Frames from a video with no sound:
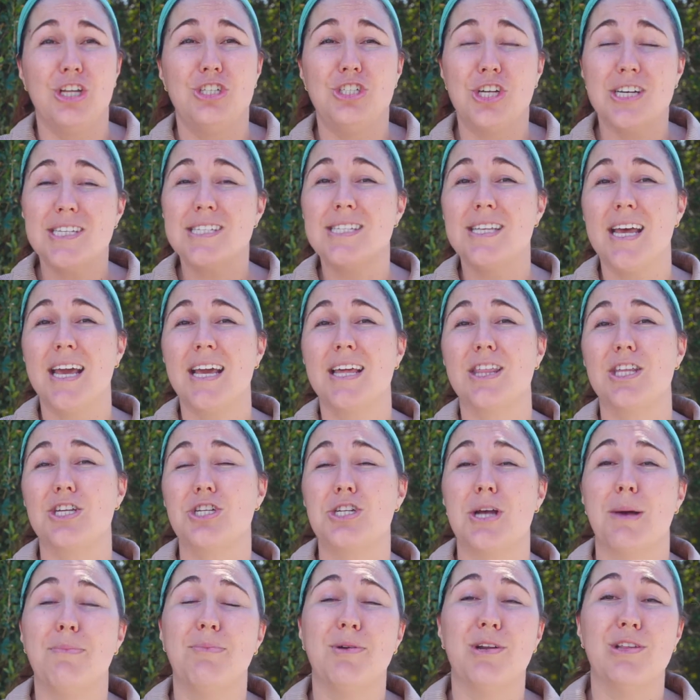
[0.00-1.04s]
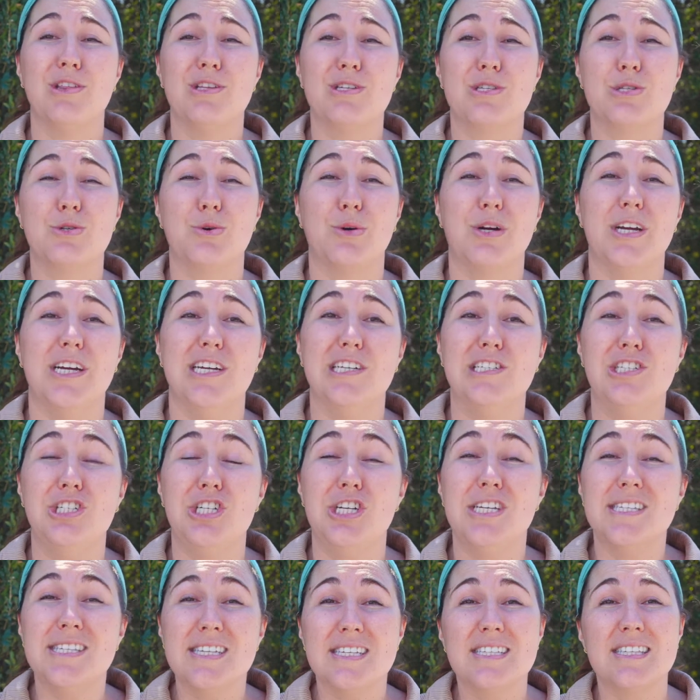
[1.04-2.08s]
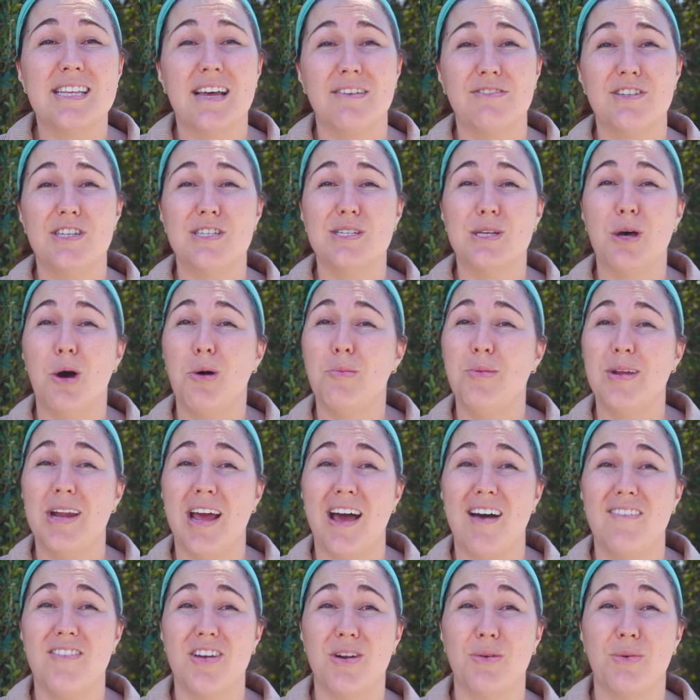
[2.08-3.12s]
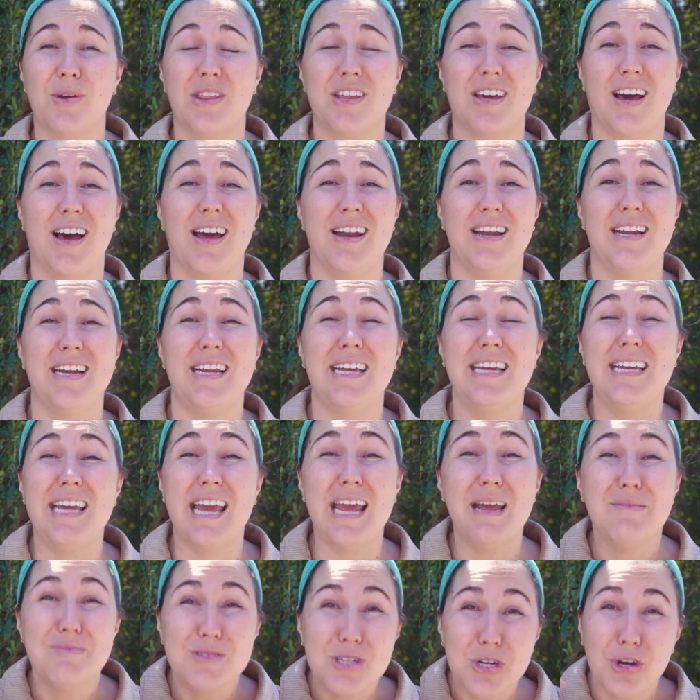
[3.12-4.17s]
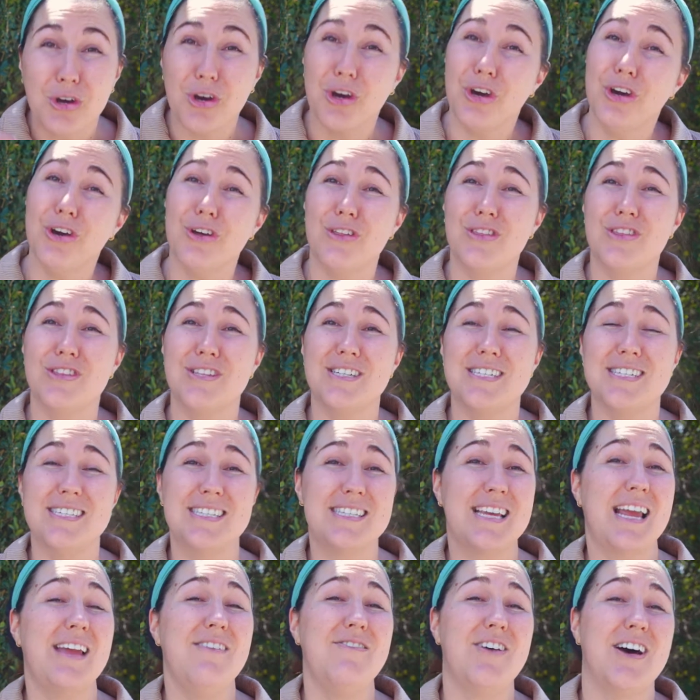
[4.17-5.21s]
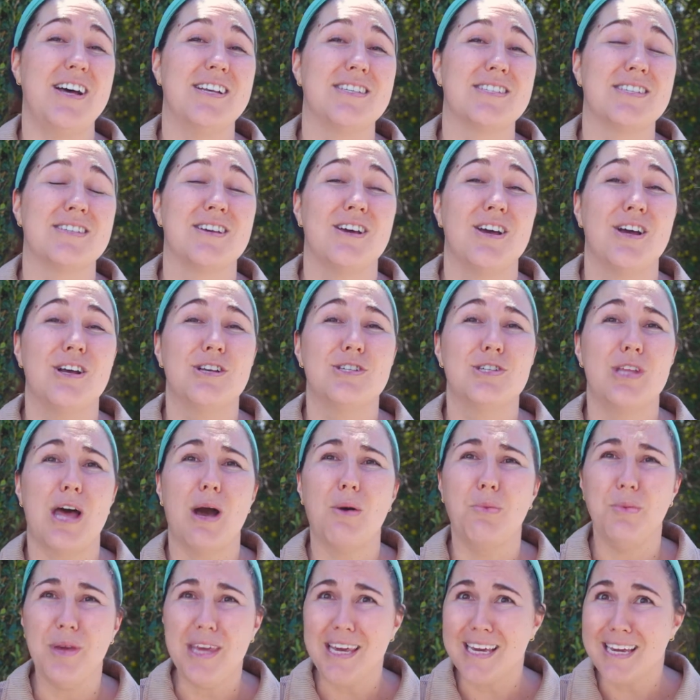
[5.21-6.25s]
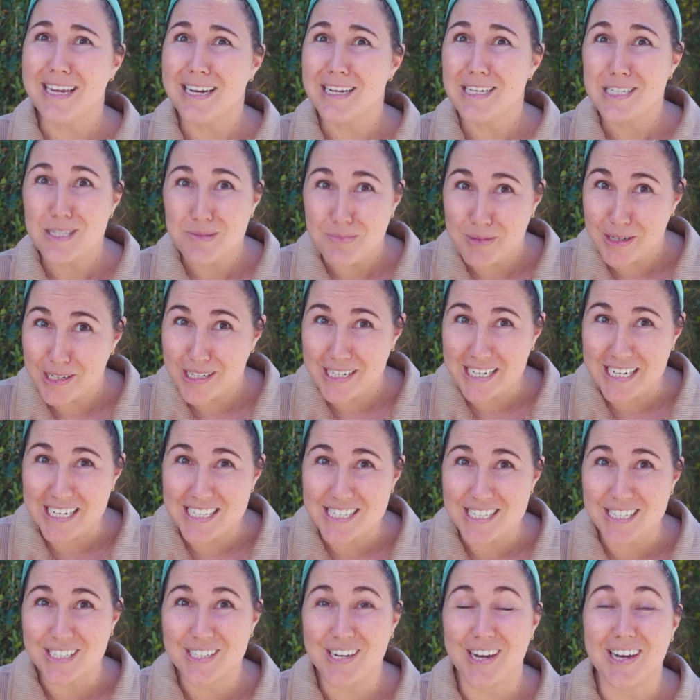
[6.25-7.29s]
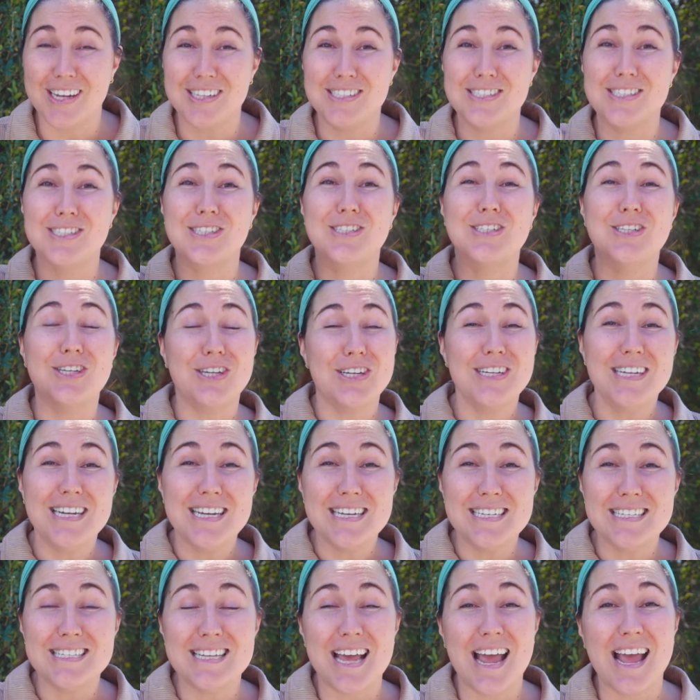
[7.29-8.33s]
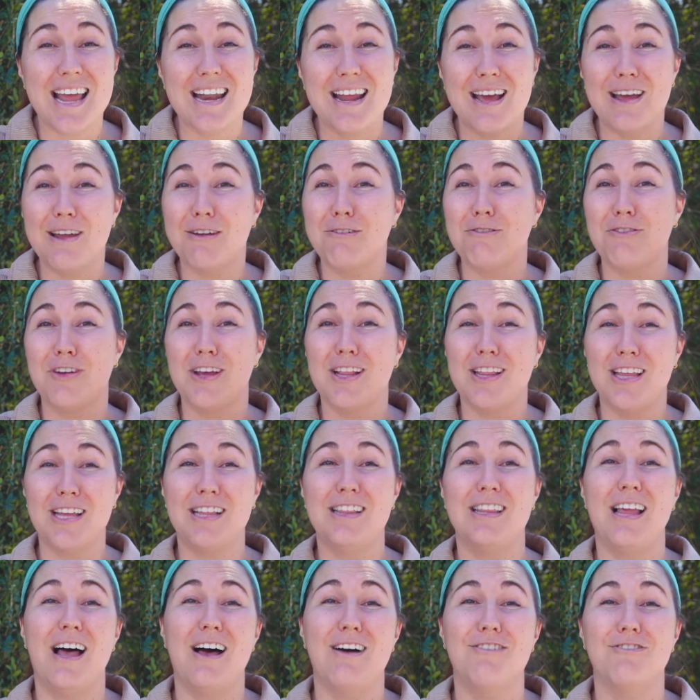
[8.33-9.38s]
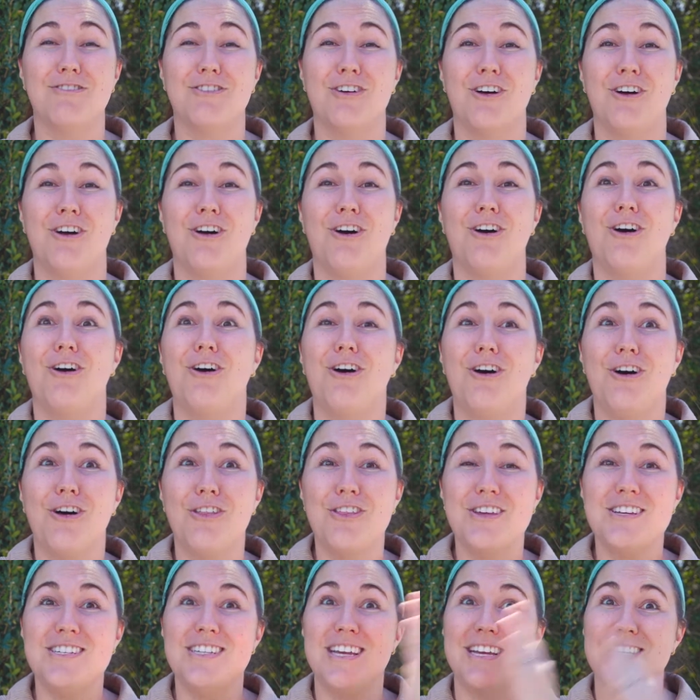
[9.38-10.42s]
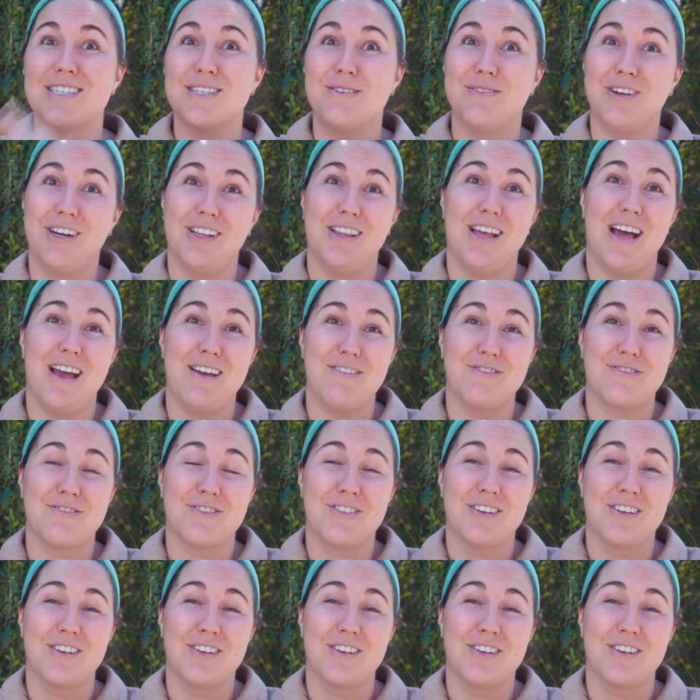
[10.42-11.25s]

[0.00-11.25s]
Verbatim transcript: Just like the shepherd in the story, Jesus left his home in heaven with God and he came to earth to save us so that we could experience God's goodness and unfailing love all the days of our life.